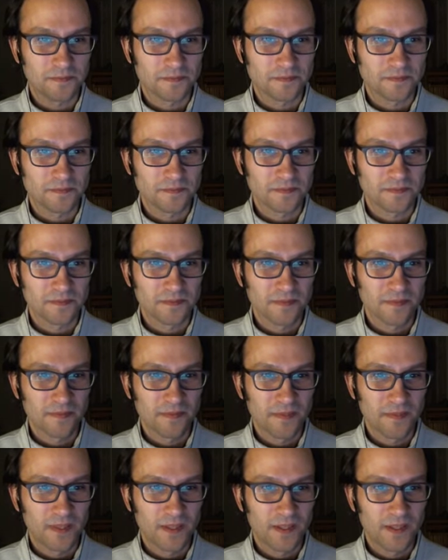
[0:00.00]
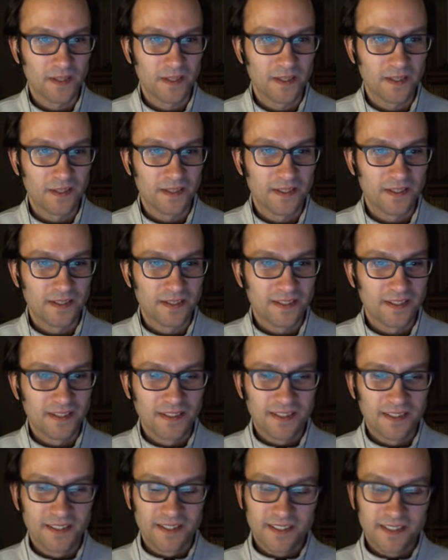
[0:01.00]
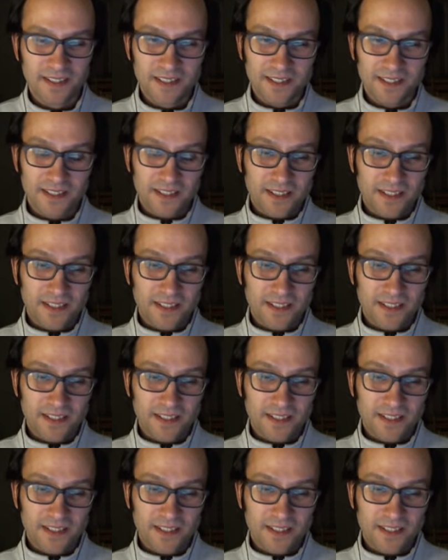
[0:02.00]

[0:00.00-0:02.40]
The person shown says nothing.